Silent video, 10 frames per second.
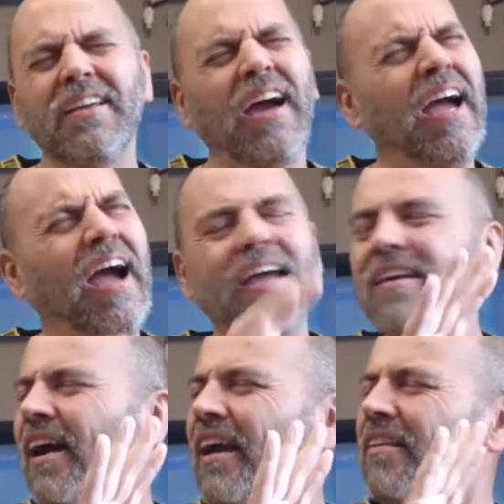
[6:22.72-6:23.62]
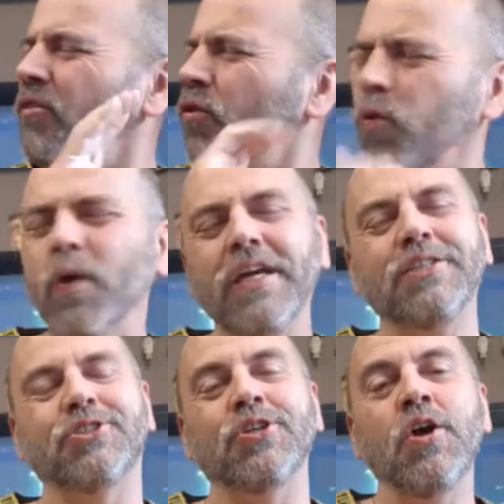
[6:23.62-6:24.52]
I, I, I
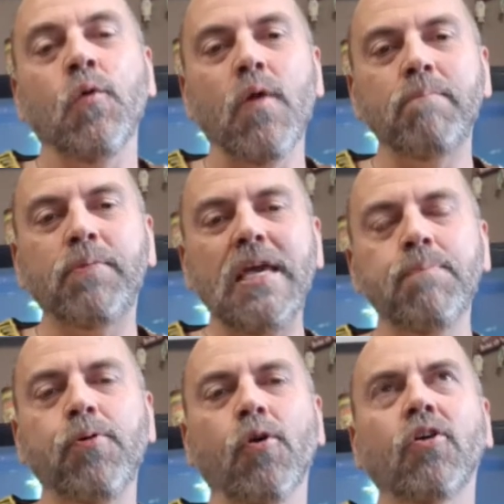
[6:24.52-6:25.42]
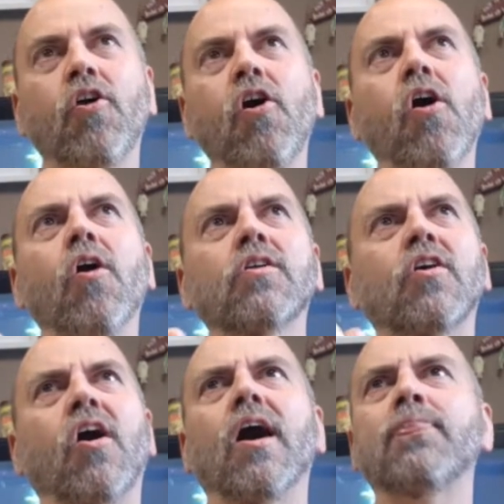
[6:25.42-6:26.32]
cringe when people call
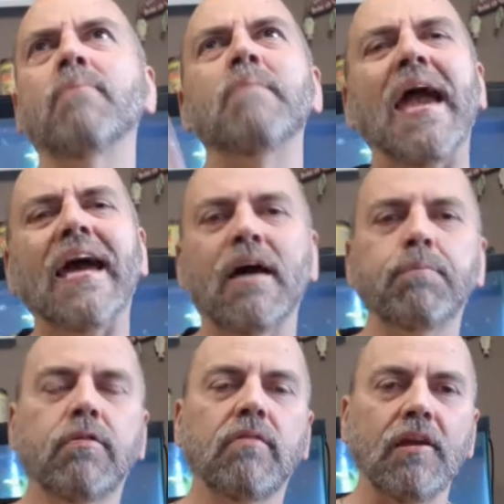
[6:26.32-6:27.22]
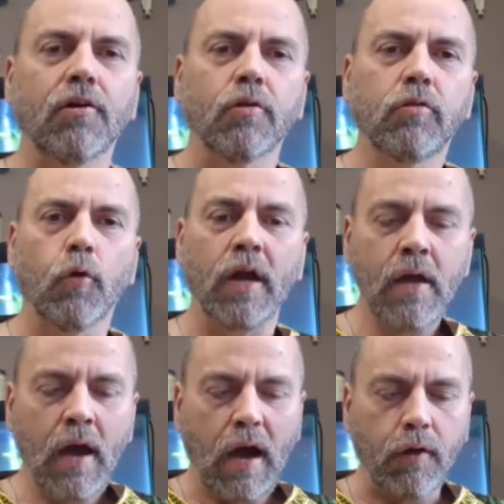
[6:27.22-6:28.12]
god the man upstairs or
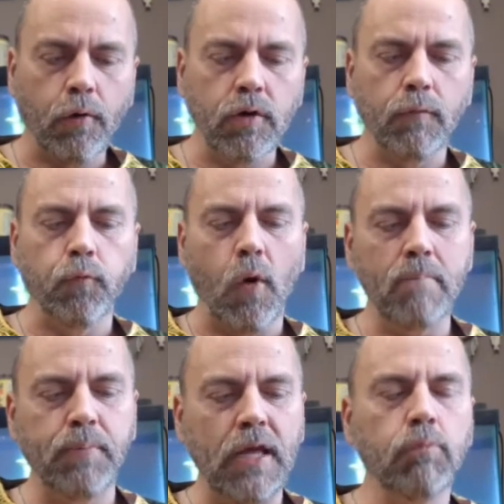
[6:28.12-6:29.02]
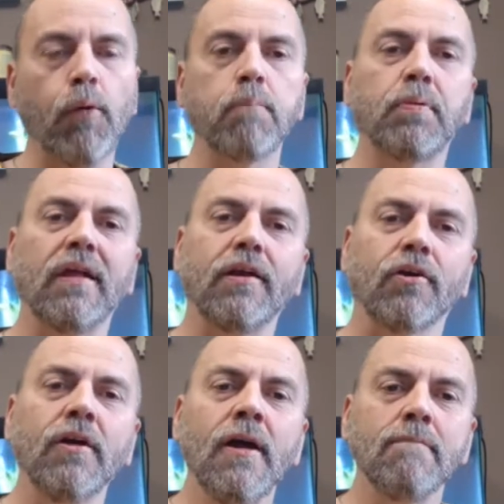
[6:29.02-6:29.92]
i heard of one baseball
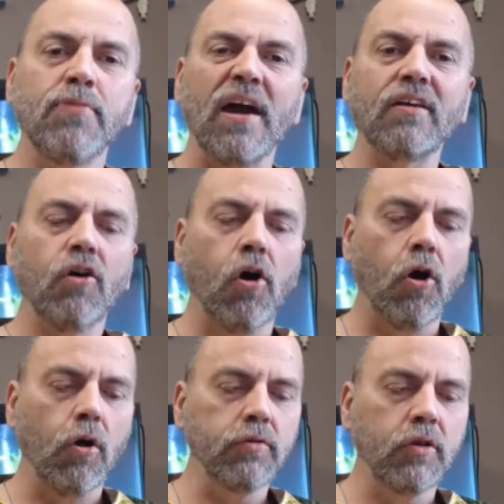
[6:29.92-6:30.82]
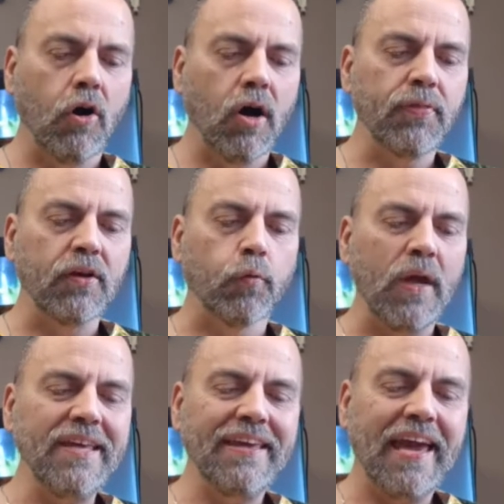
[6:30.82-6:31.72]
player that called god the
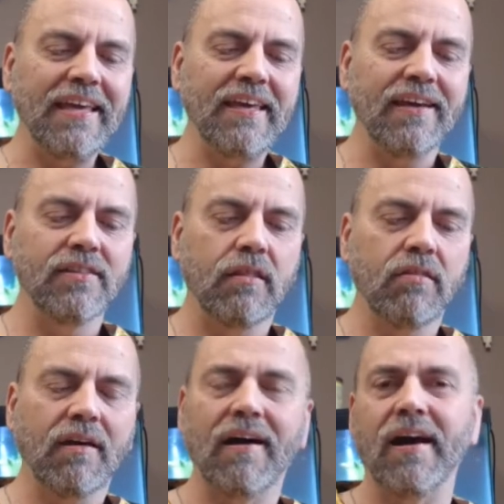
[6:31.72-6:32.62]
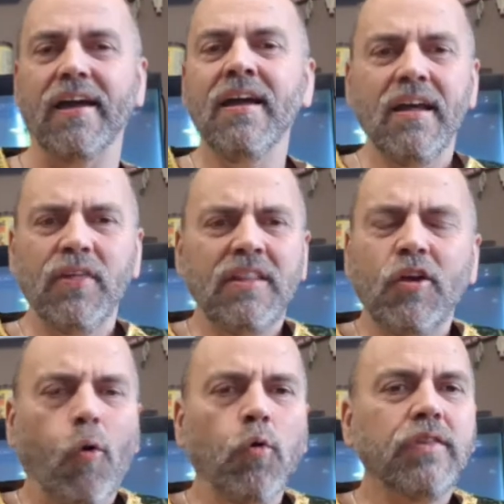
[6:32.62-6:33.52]
great yankee in the sky in the
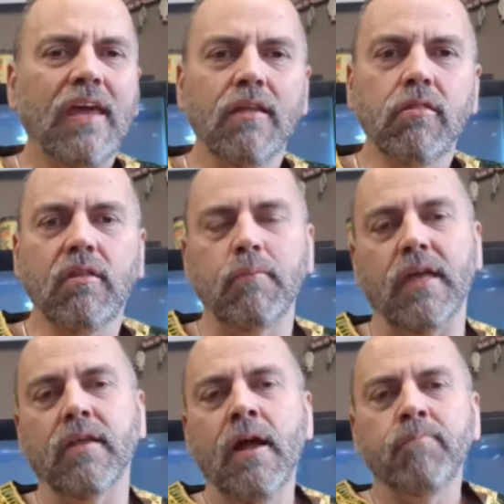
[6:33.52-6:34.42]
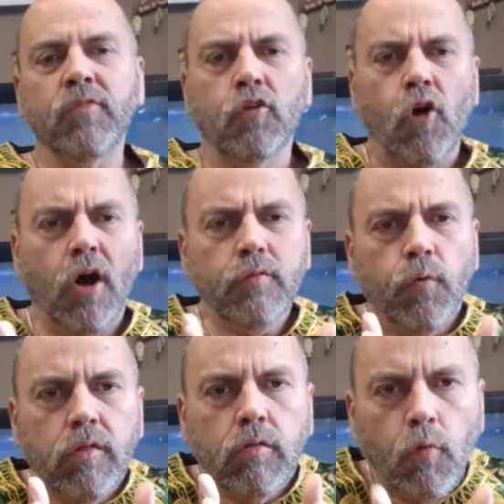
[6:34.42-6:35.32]
old testament god
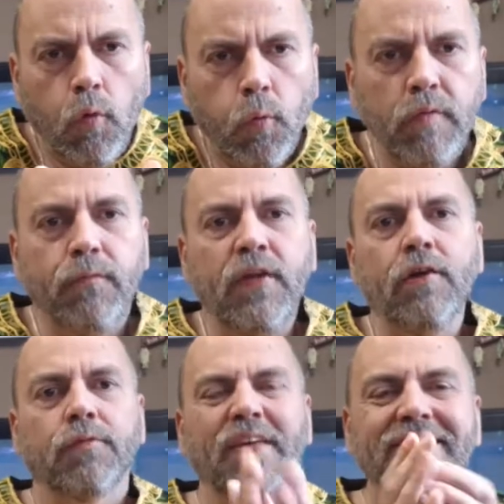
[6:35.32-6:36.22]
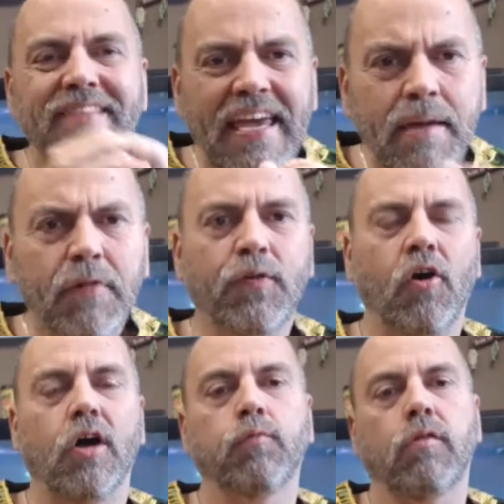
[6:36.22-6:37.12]
was so revered the name of
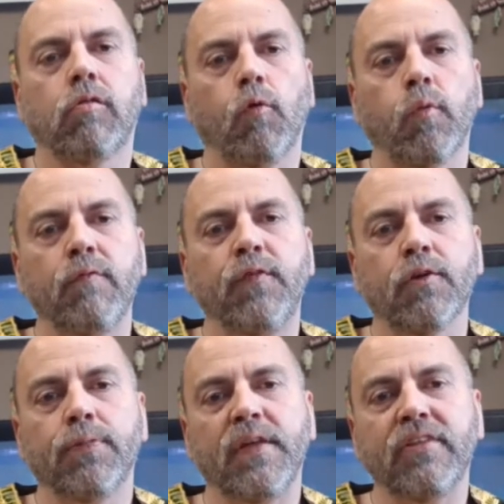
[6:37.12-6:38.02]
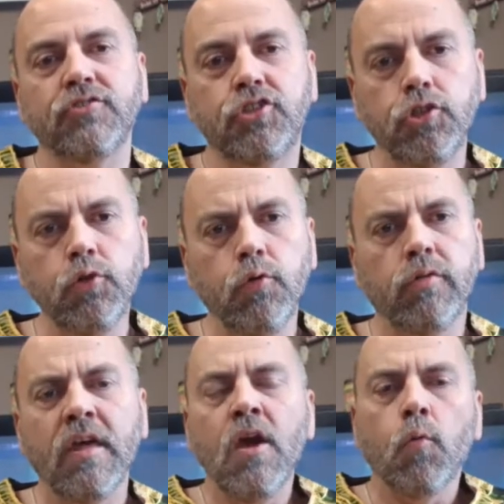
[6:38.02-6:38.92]
god was so revered that the
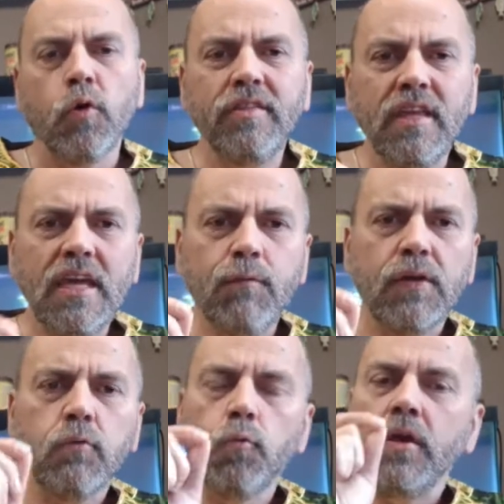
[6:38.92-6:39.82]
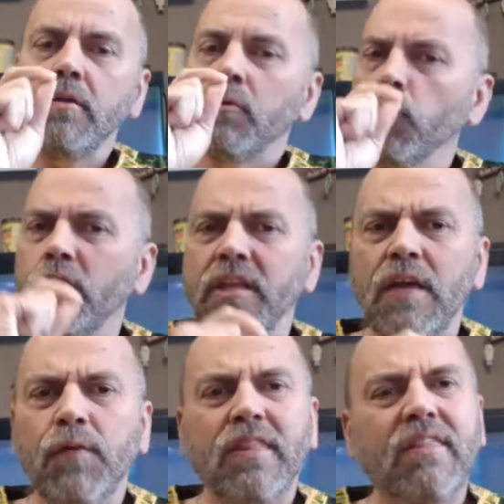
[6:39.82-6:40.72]
jews wouldn't even re, wouldn't
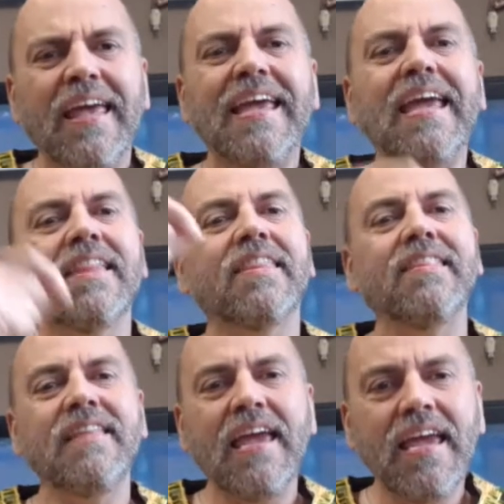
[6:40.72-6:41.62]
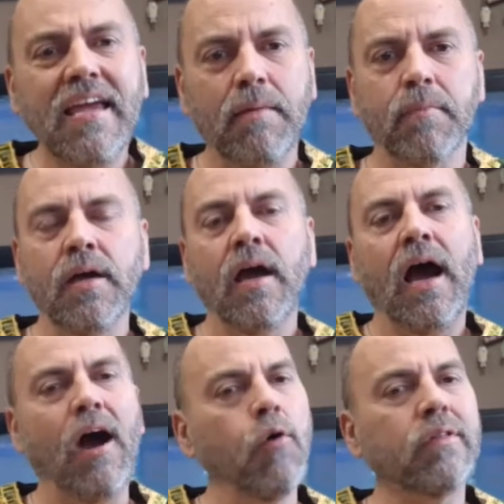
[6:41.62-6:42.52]
even say his name
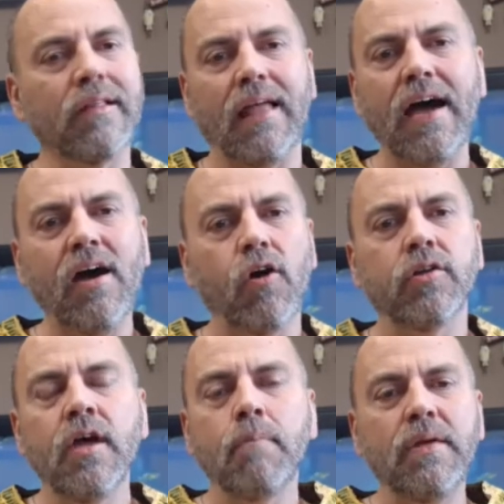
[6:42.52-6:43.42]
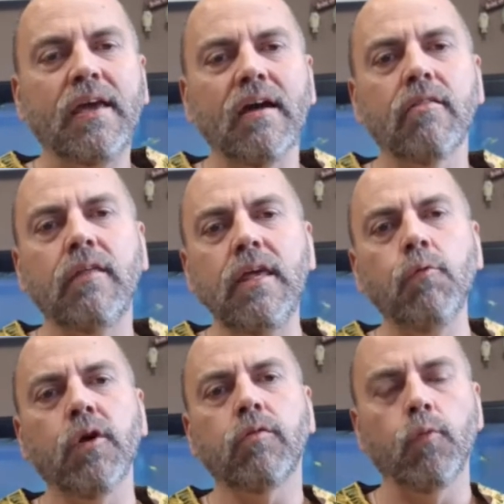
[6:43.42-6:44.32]
out loud because he
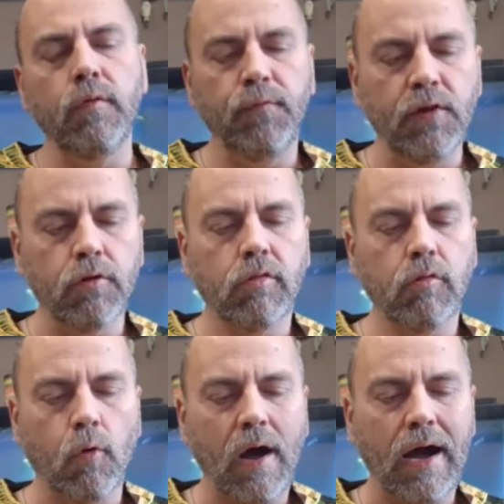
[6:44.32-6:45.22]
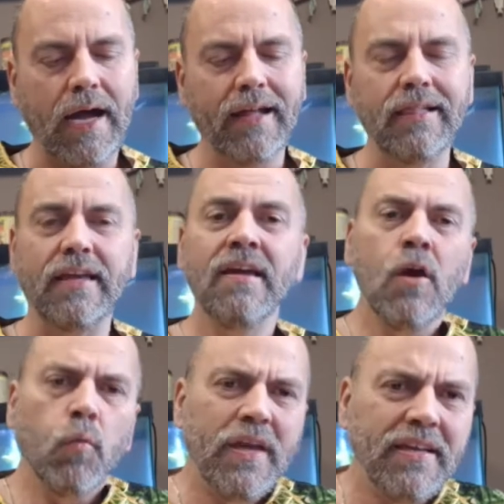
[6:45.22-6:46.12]
was revered so highly.
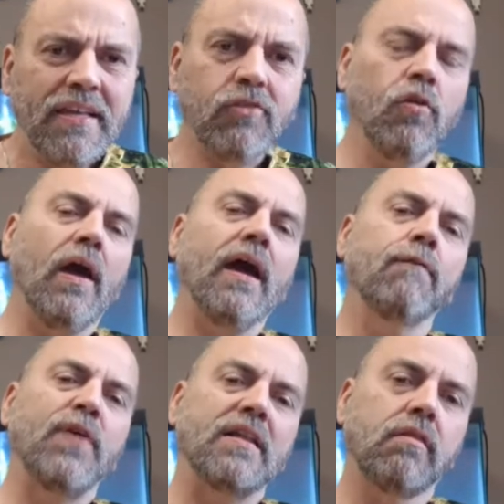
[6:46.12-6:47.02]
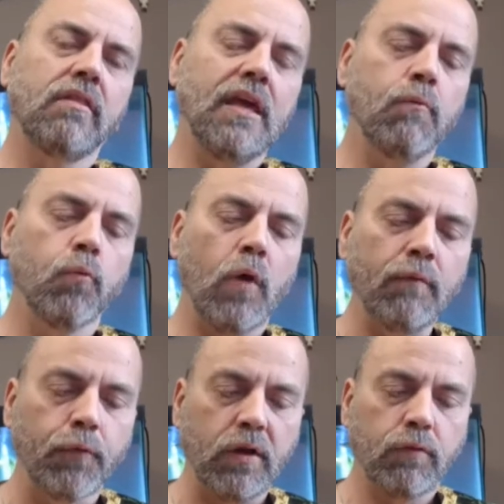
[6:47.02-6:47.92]
We need to have that same
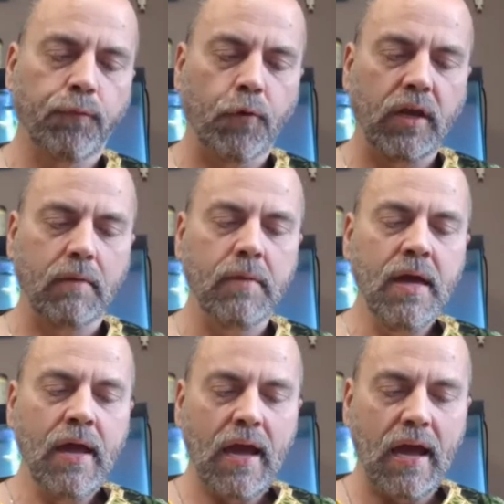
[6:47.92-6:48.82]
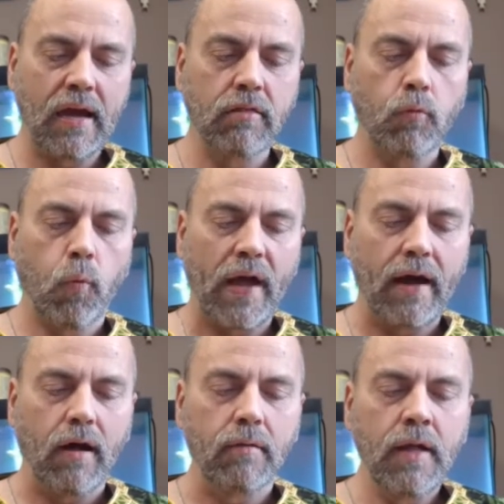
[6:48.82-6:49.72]
reverence for him as
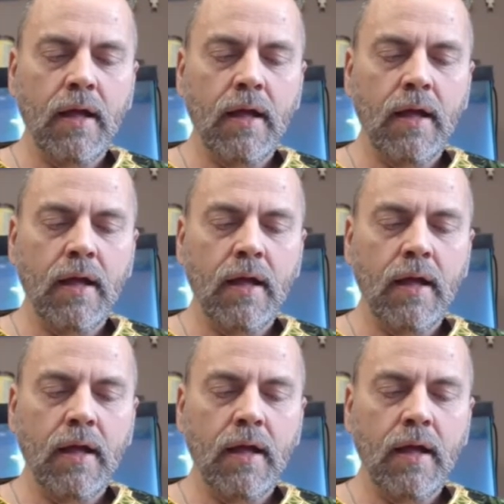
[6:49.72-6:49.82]
well.